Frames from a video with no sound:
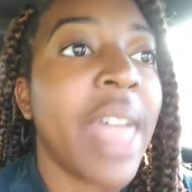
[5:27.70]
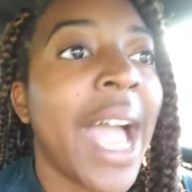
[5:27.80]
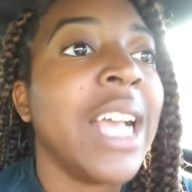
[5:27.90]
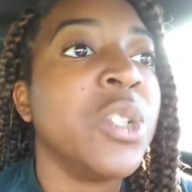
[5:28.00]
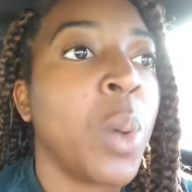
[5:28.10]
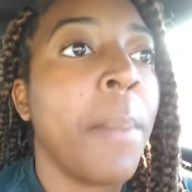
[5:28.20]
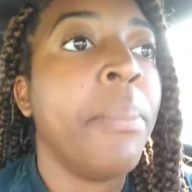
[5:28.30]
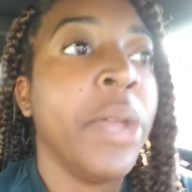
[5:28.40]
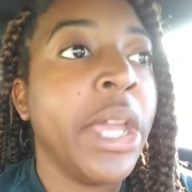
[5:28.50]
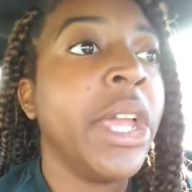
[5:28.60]
that is
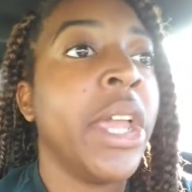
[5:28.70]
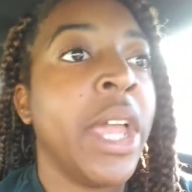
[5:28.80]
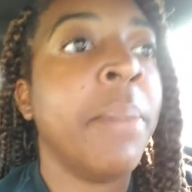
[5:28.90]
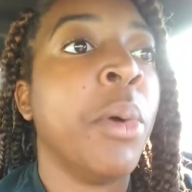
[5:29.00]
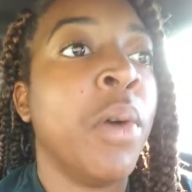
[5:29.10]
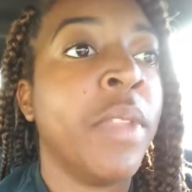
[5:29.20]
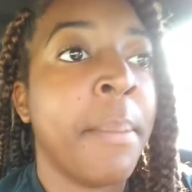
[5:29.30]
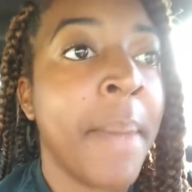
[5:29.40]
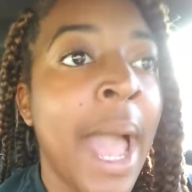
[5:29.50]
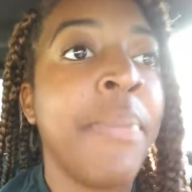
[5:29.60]
what put him on the
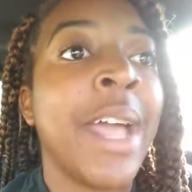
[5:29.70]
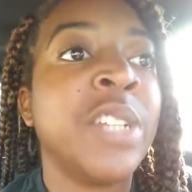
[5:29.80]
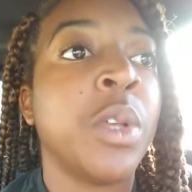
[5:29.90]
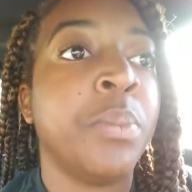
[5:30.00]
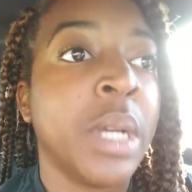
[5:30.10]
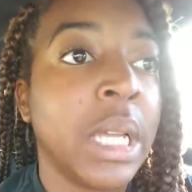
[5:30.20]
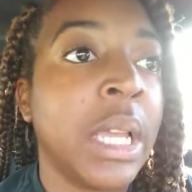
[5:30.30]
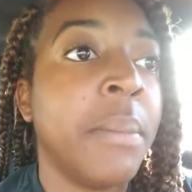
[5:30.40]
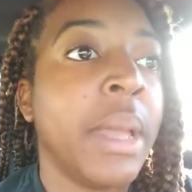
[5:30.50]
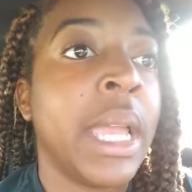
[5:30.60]
map. That's what put
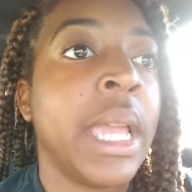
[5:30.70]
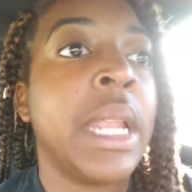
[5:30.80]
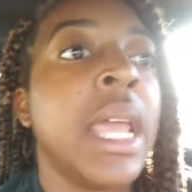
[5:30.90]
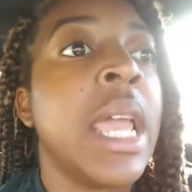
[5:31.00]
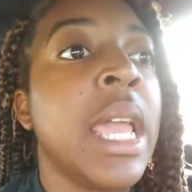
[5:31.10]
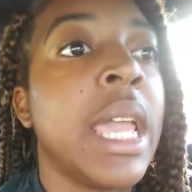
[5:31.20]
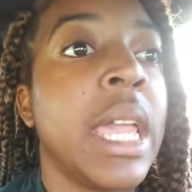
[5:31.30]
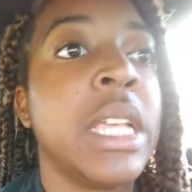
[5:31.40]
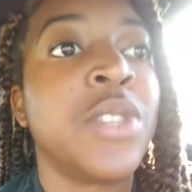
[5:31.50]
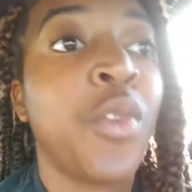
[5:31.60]
him in
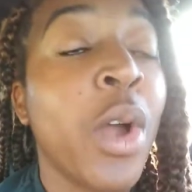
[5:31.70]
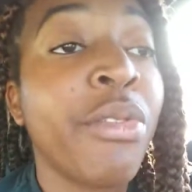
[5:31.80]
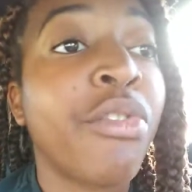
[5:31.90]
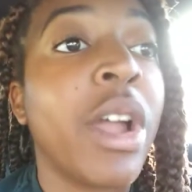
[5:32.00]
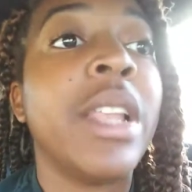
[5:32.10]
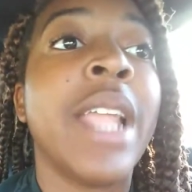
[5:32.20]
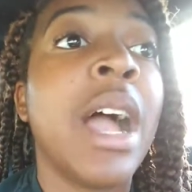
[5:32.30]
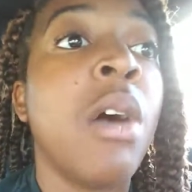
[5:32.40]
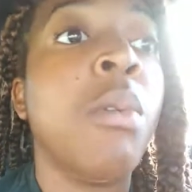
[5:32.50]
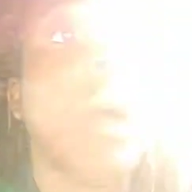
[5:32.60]
his forefront.
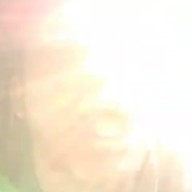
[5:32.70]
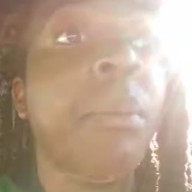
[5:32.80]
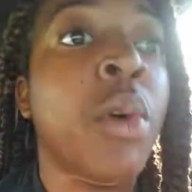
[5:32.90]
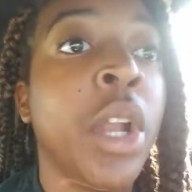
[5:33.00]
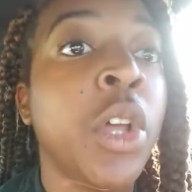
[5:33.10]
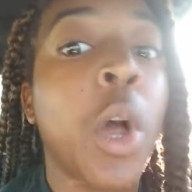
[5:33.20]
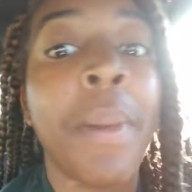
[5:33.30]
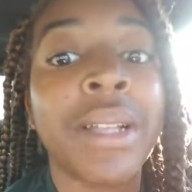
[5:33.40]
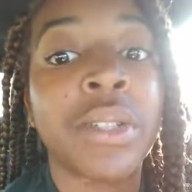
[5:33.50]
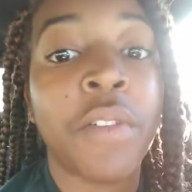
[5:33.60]
Now, I'm going to go
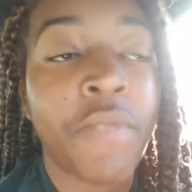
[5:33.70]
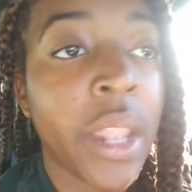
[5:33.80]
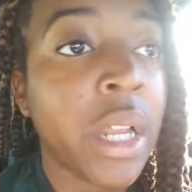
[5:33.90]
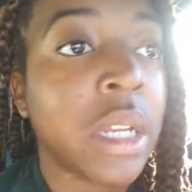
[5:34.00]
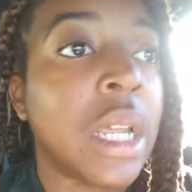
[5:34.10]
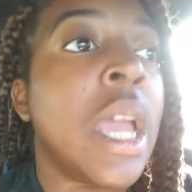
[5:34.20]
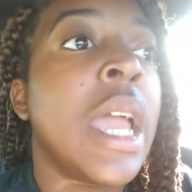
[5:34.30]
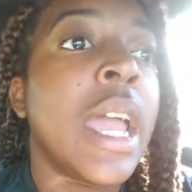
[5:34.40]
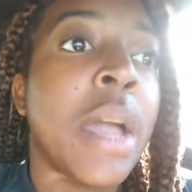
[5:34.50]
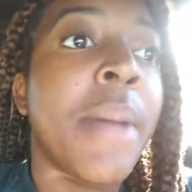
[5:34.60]
back to the felony.
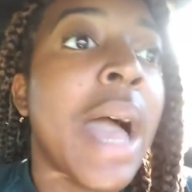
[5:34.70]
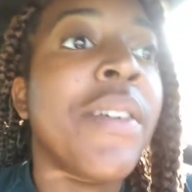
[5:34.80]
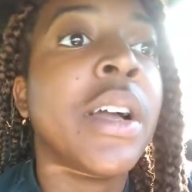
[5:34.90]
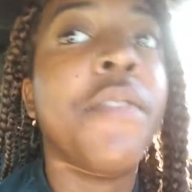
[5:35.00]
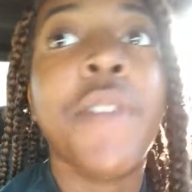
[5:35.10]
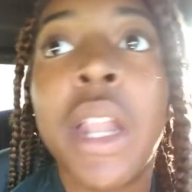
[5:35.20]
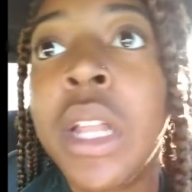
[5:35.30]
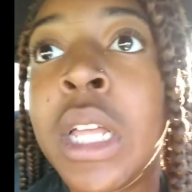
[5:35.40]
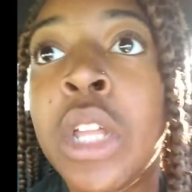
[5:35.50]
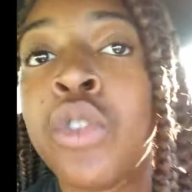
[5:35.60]
Him having a
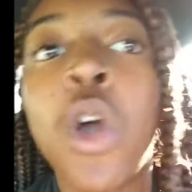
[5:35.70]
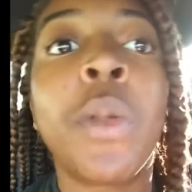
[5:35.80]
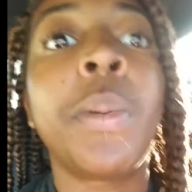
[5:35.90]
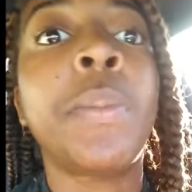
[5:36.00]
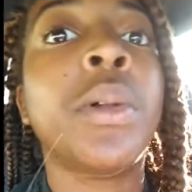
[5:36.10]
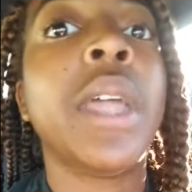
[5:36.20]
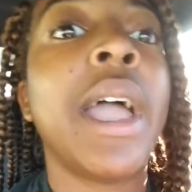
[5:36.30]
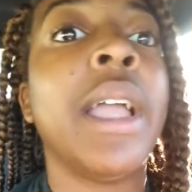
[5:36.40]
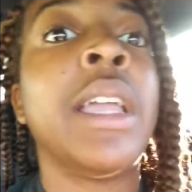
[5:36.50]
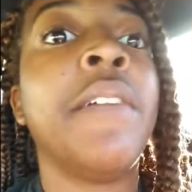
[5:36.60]
felony, normally people
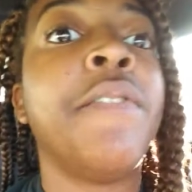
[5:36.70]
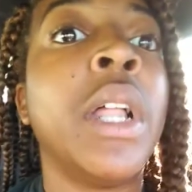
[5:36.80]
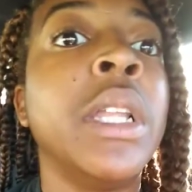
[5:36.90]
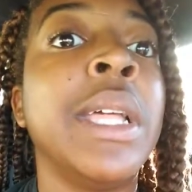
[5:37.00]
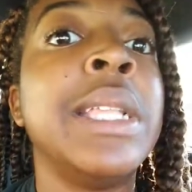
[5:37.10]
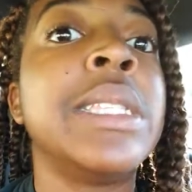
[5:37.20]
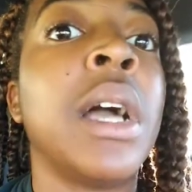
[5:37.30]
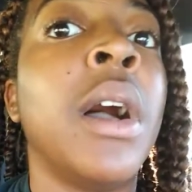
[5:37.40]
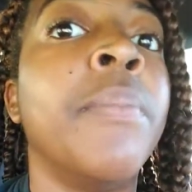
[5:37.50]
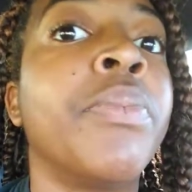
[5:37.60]
that get felonies
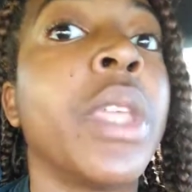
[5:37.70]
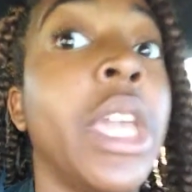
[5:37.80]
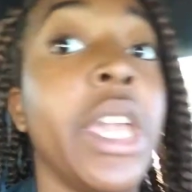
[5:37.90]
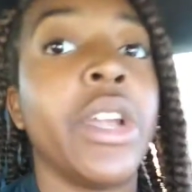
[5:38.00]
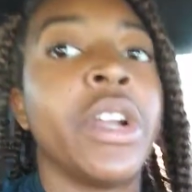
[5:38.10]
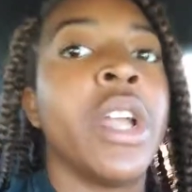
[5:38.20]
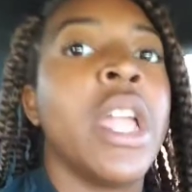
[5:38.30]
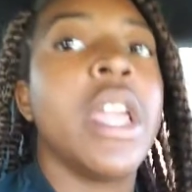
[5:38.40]
um, here